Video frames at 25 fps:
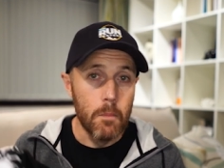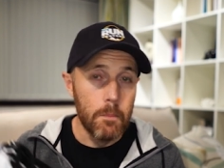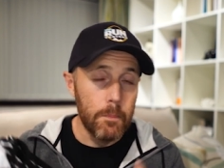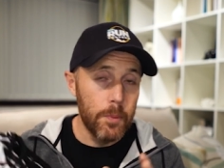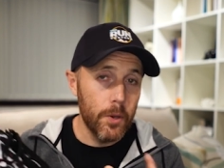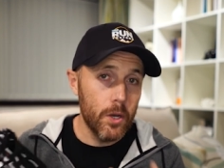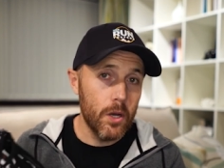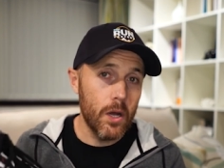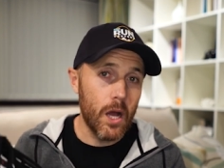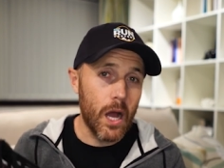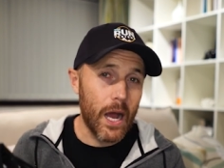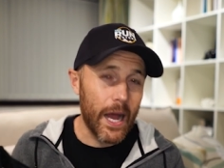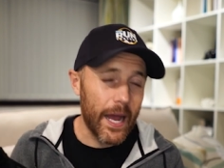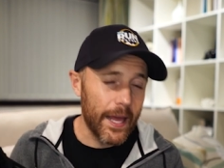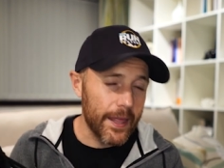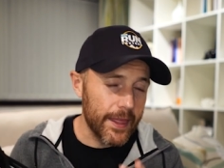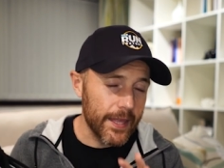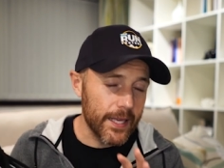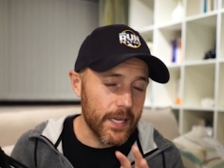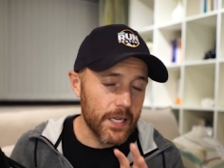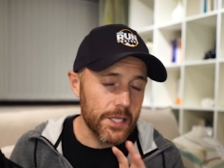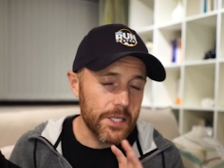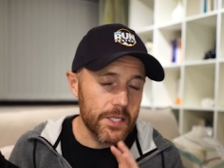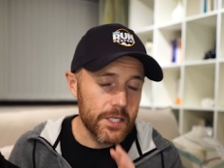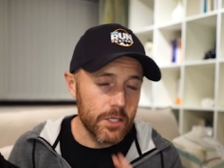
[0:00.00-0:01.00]
But I
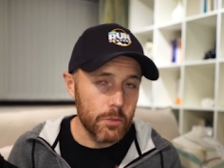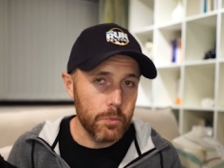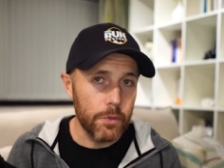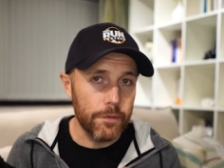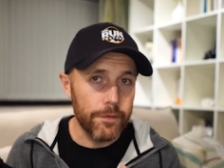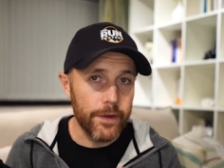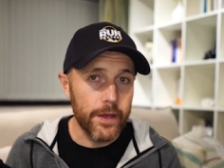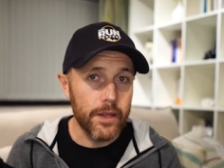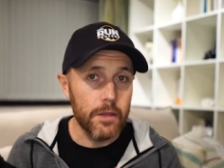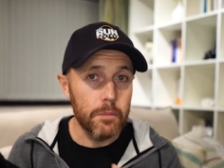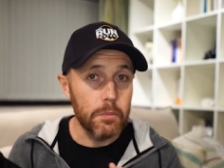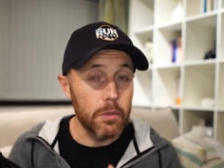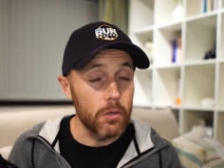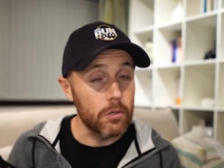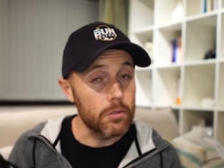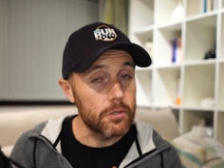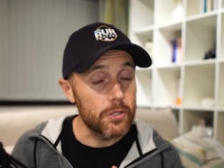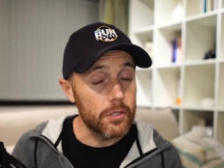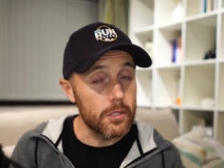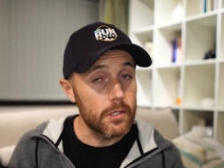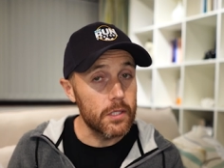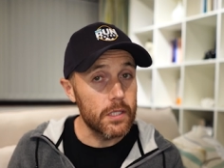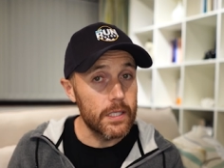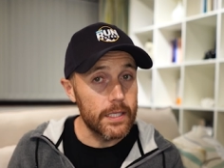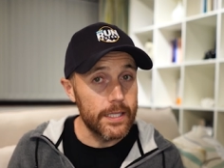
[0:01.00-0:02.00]
think I still prefer the Brooks
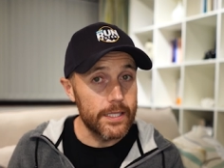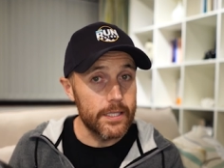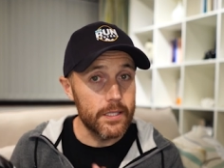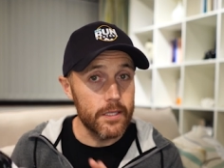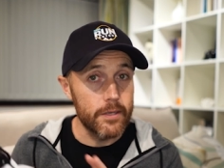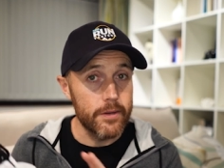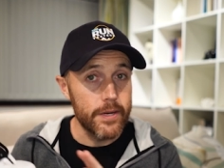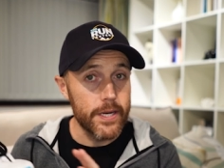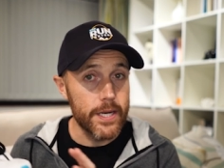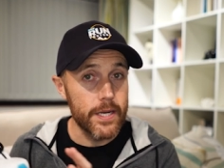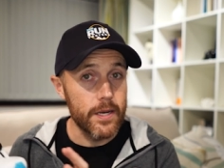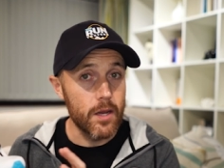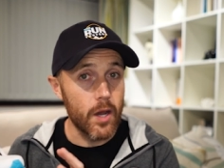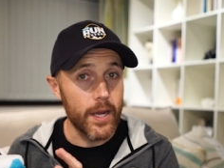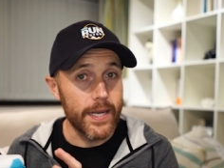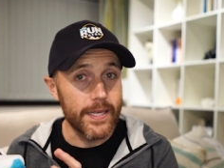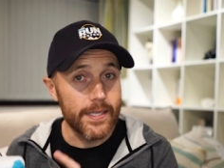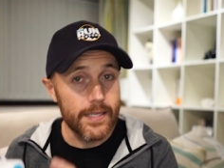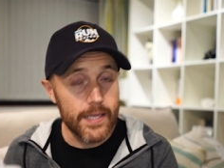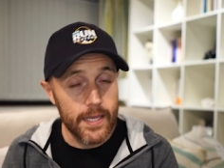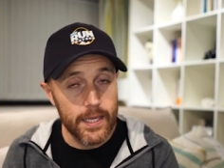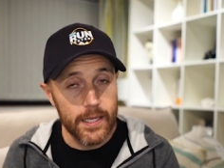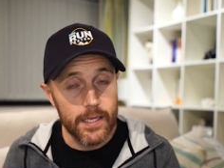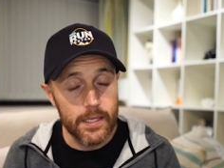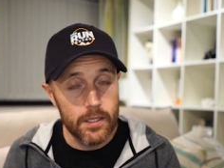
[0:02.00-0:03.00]
Glycerin
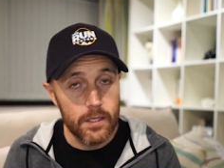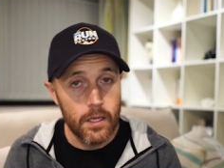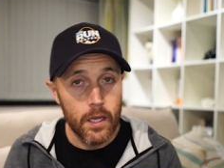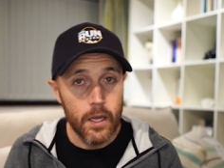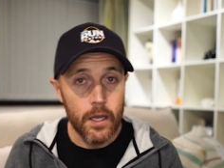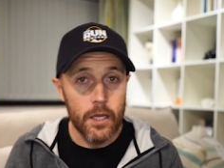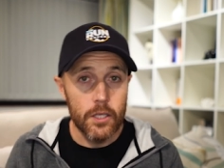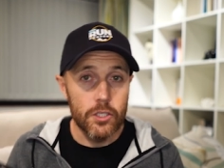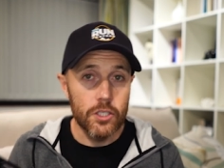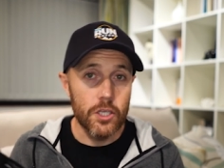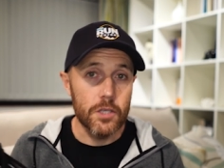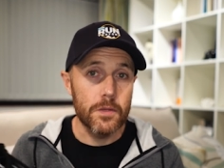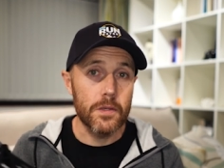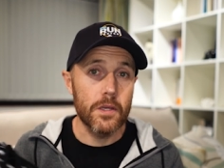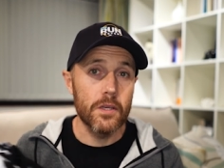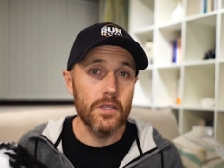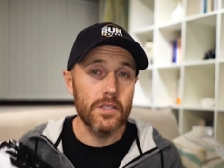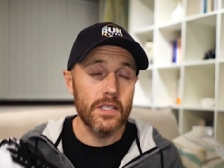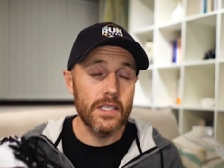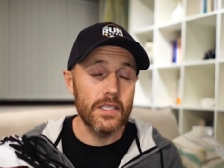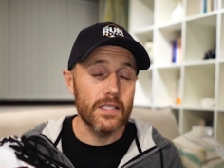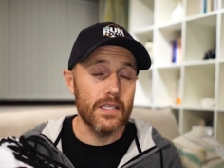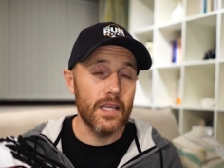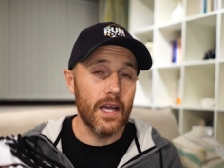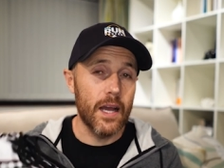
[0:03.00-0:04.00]
19 just
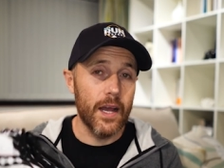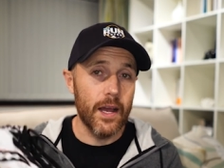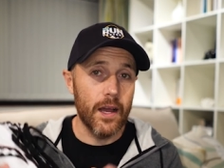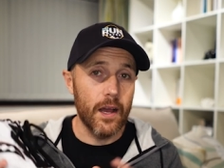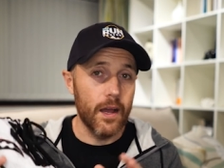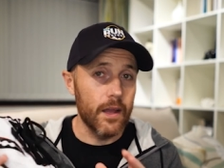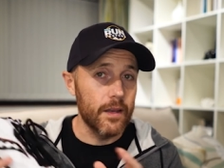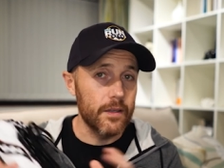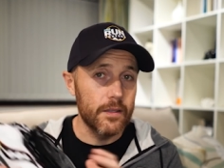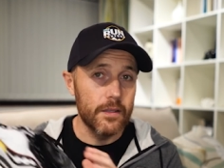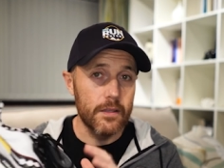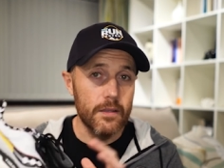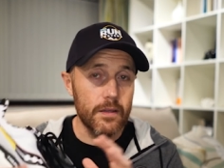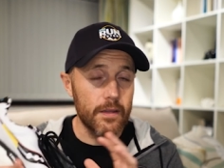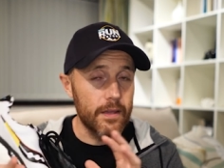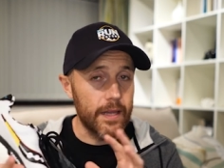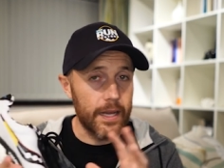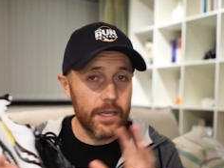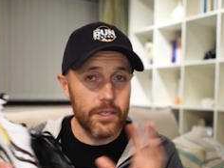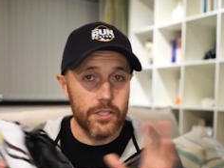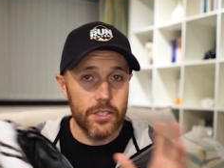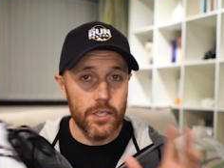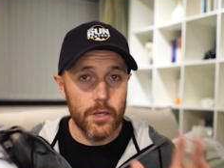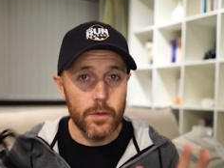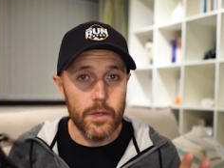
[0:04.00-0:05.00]
because it's I, I
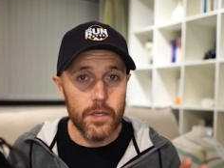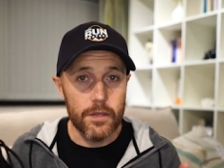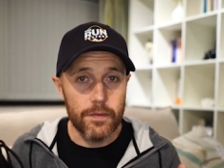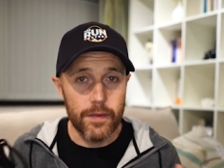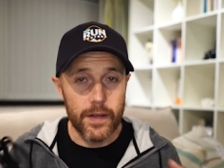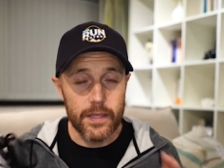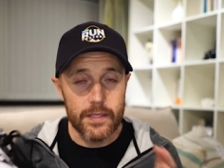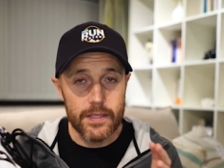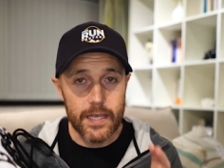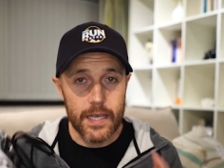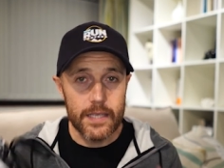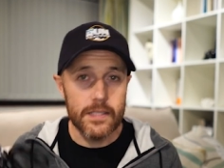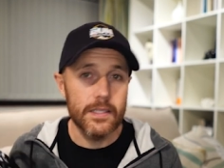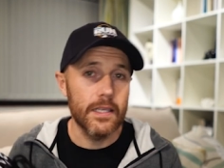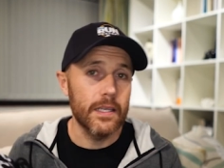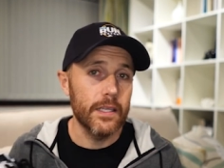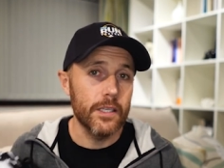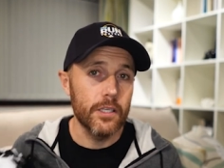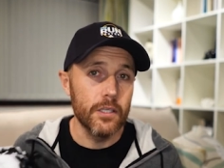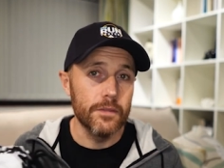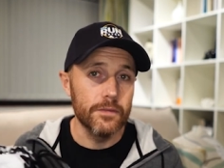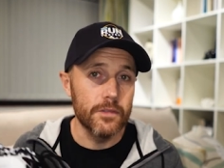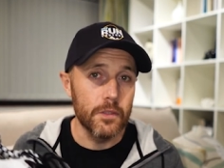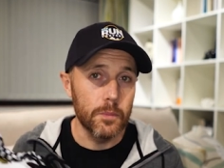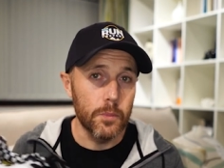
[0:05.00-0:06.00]
that shoe is fantastically
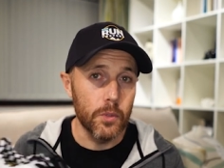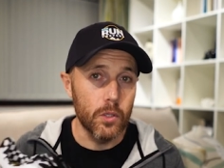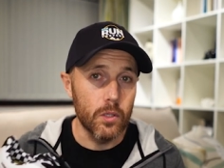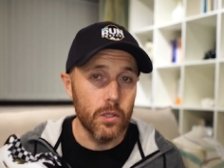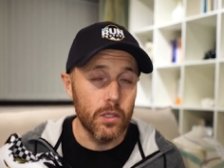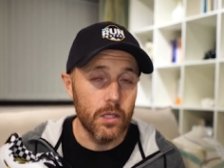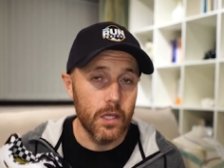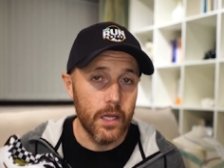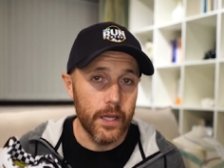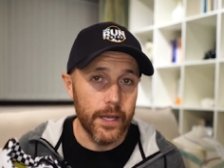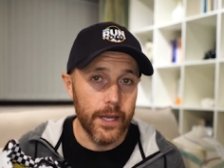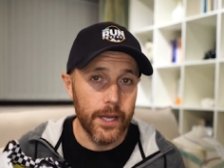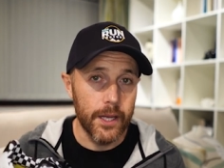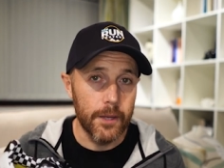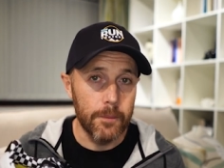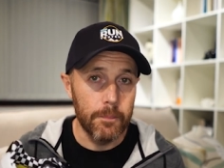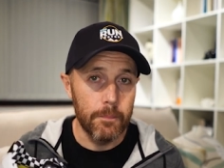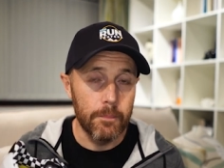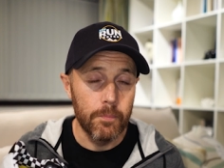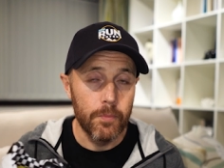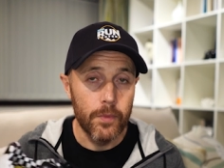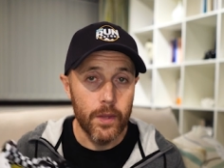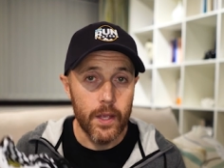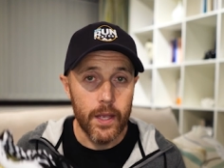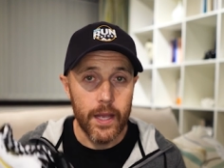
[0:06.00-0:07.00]
comfortable
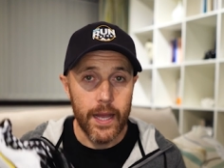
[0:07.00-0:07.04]
um,